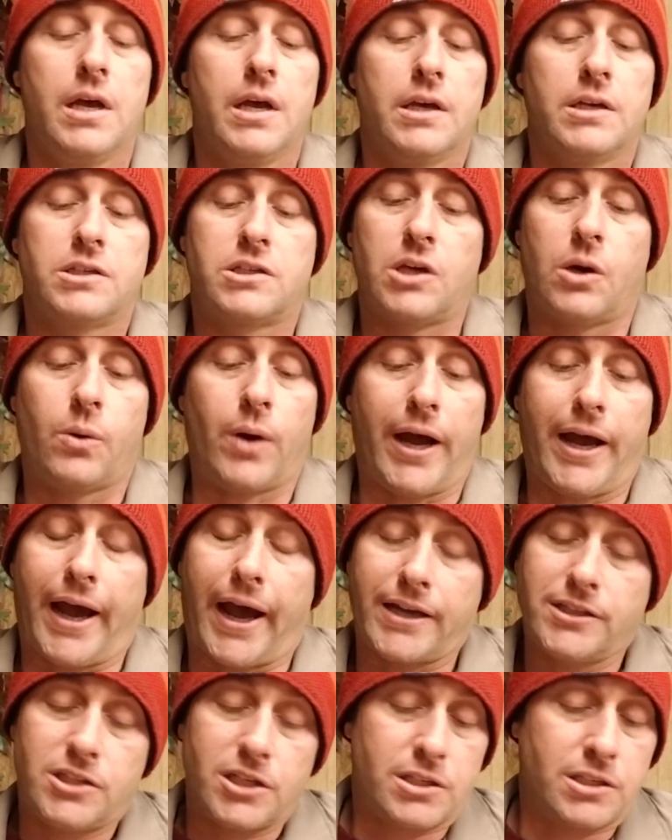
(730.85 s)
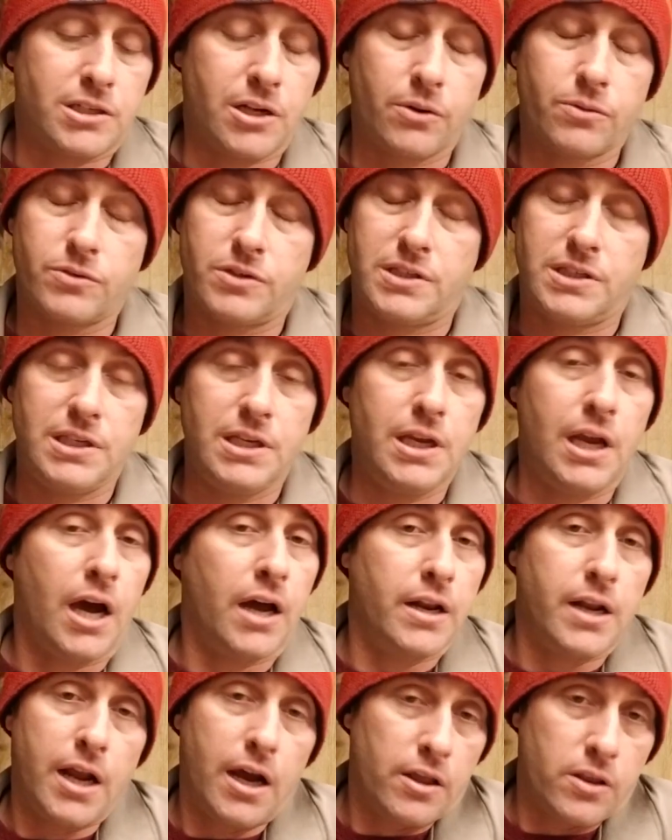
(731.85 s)
So I just don't see
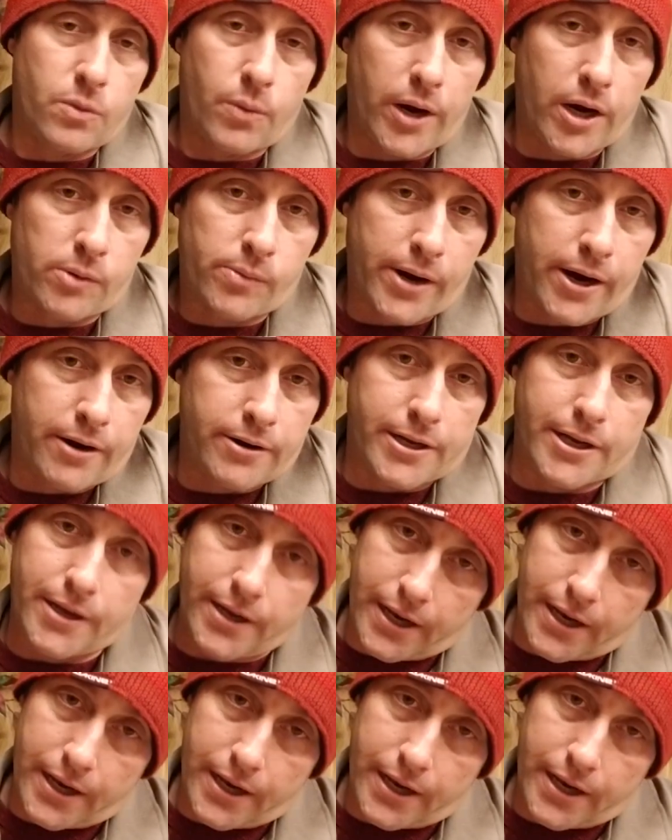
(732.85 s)
any other way around it.